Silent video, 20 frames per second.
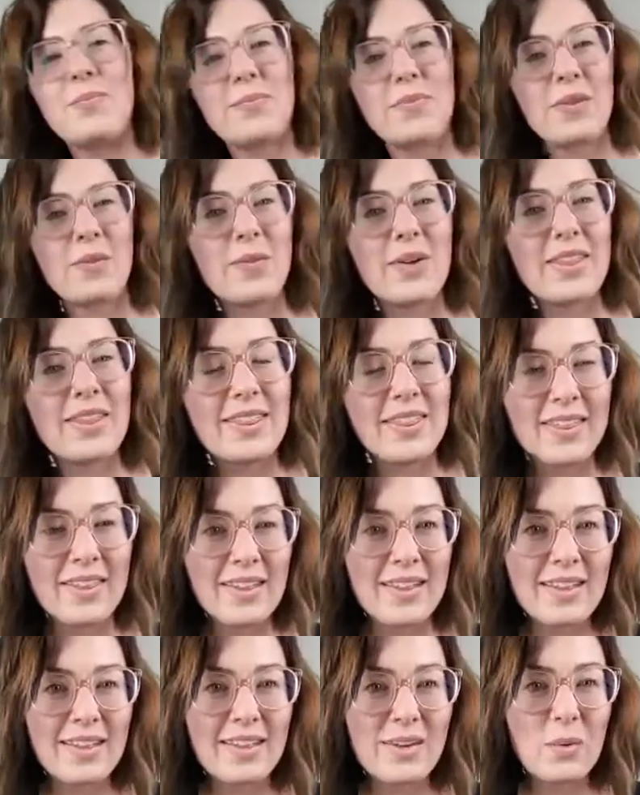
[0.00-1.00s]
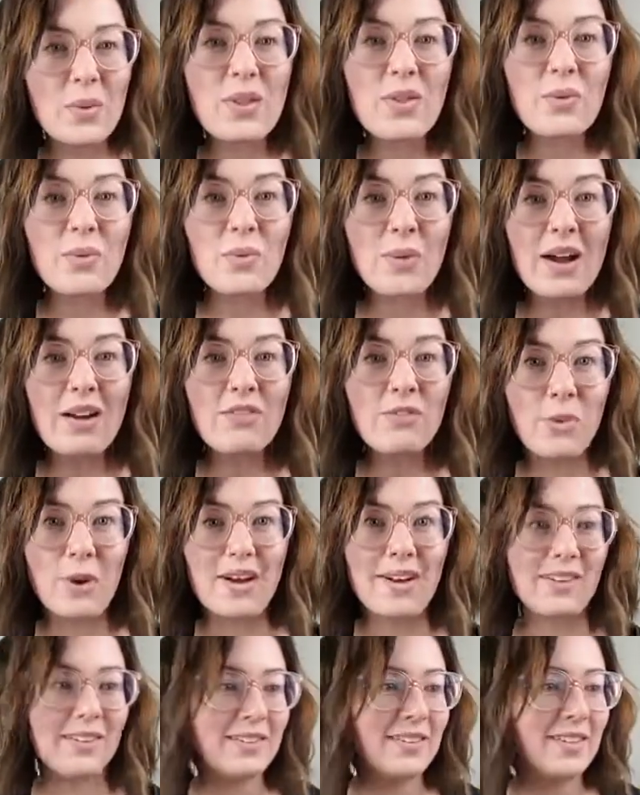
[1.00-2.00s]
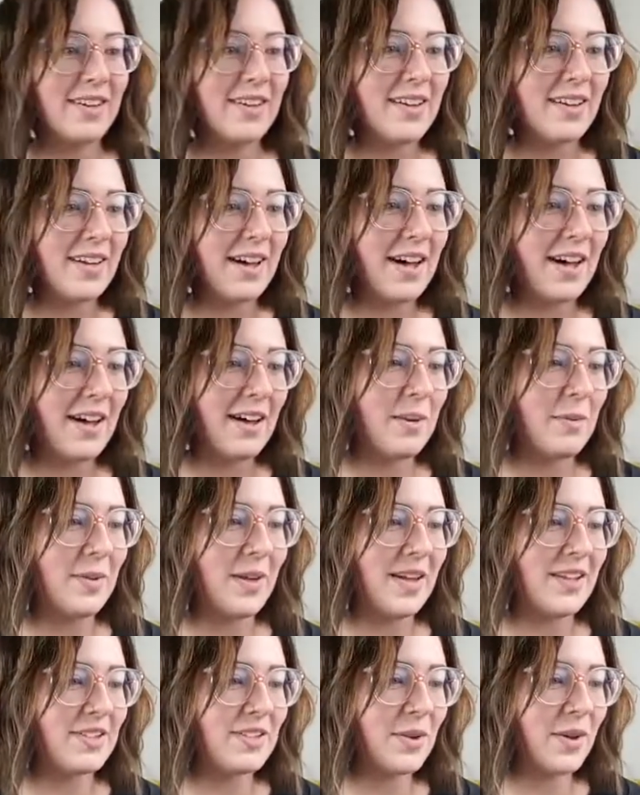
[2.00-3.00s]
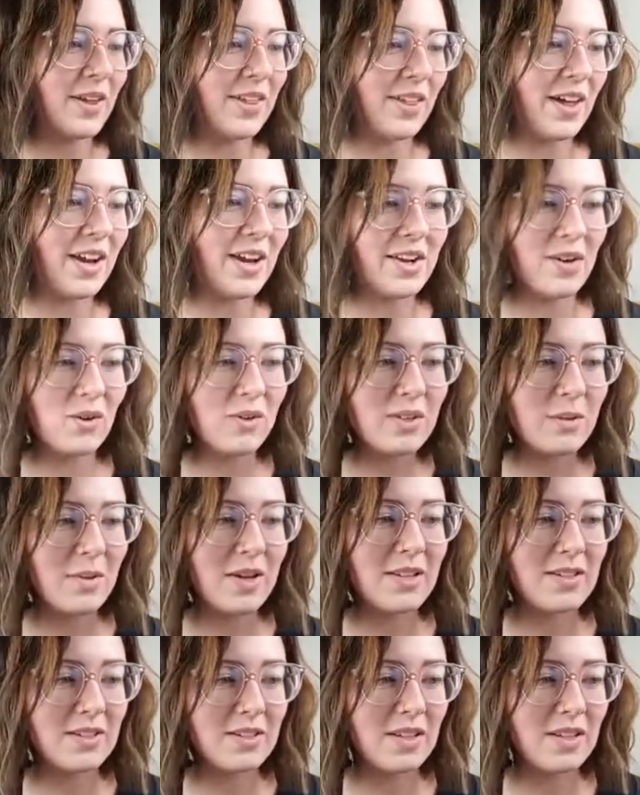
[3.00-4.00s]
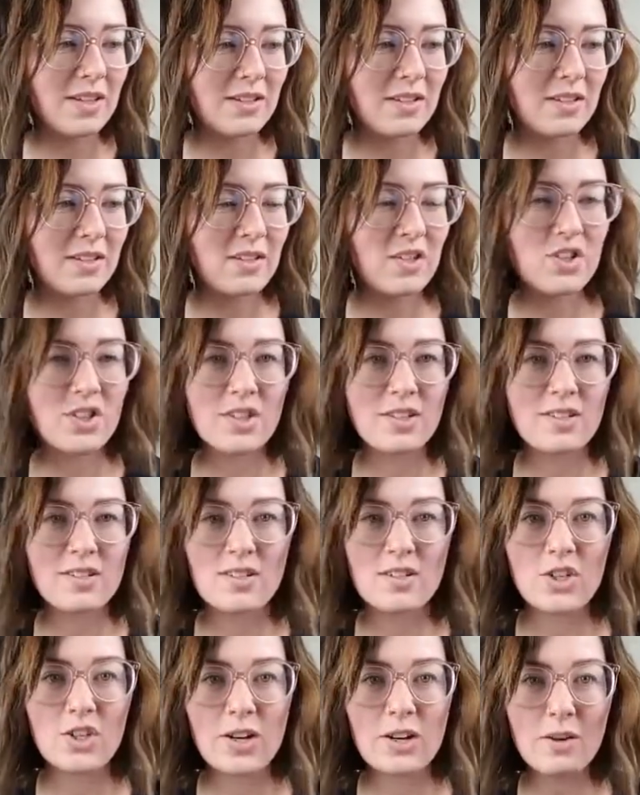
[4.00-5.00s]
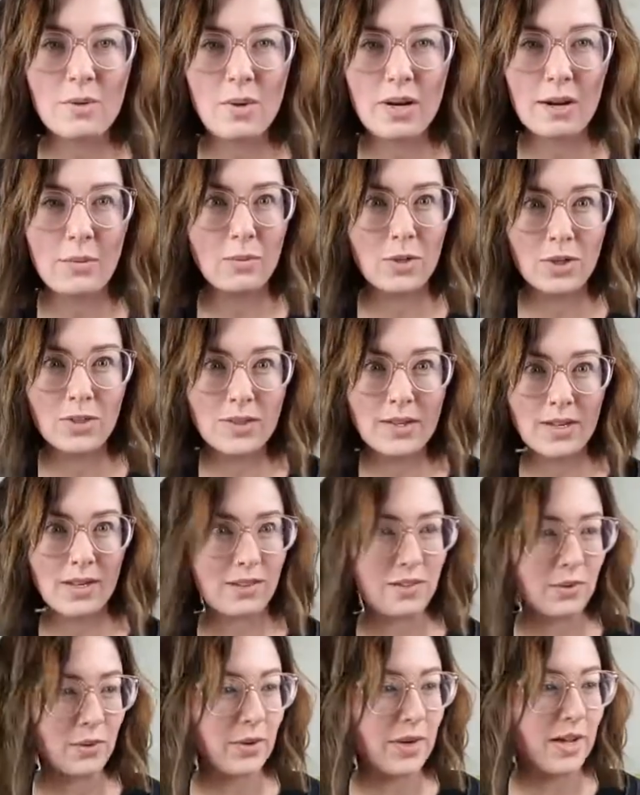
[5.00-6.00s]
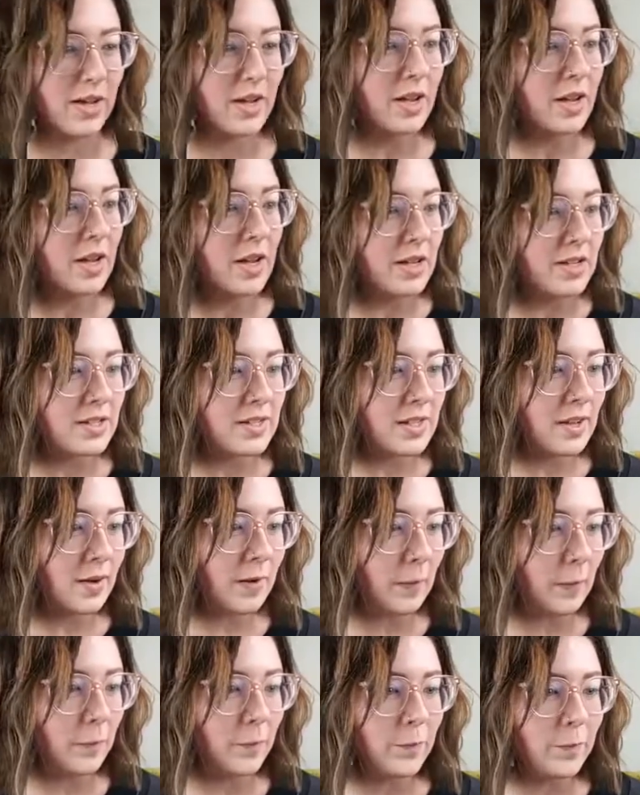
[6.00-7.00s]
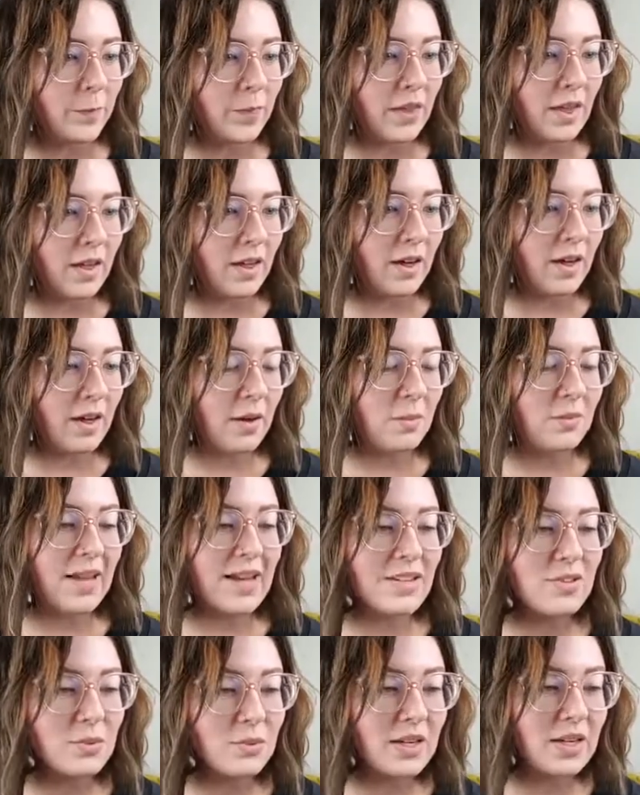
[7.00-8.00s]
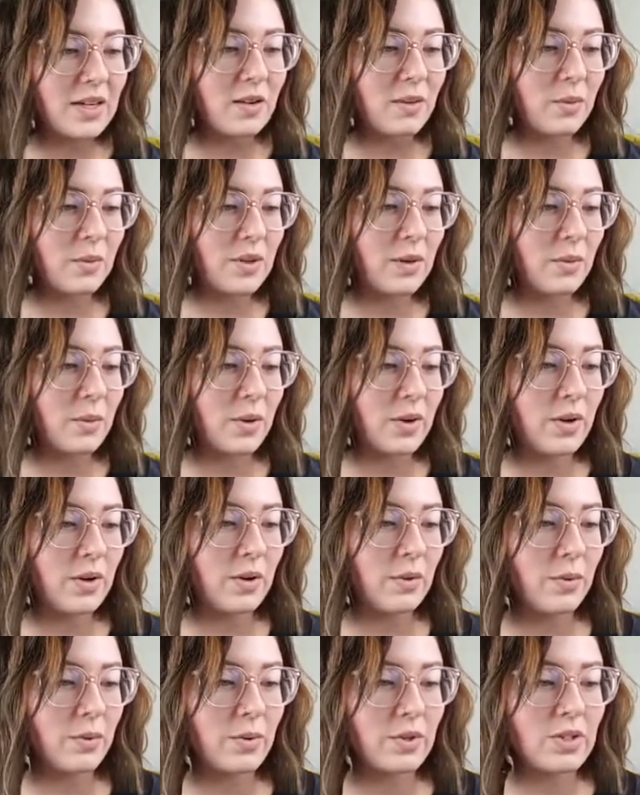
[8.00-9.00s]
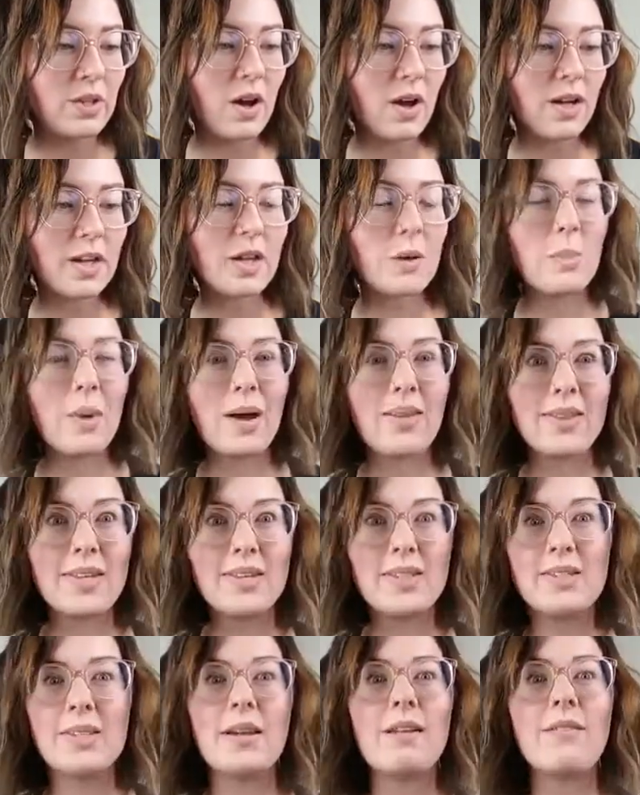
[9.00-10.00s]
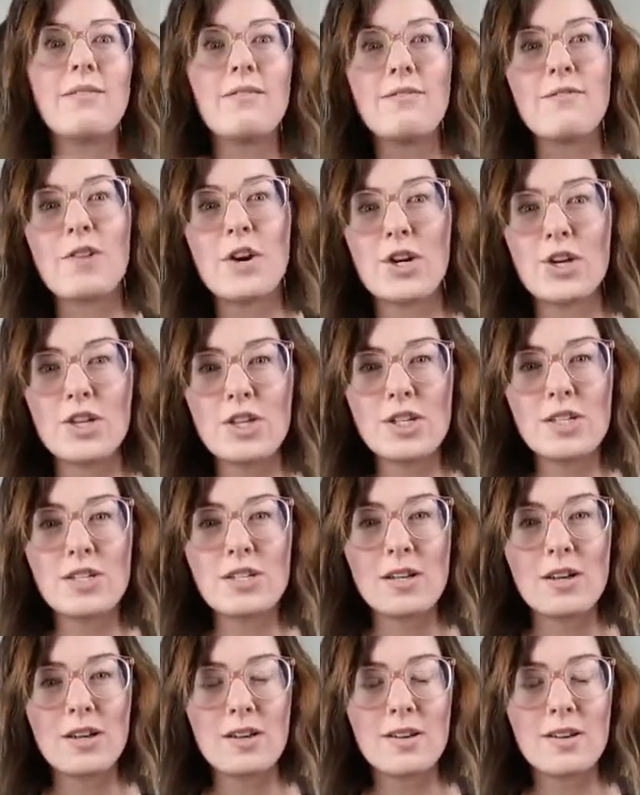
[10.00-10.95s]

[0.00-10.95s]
with Revwell. And so I thought it only made sense to just share what I'm learning through it. So last week we were talking about the diverse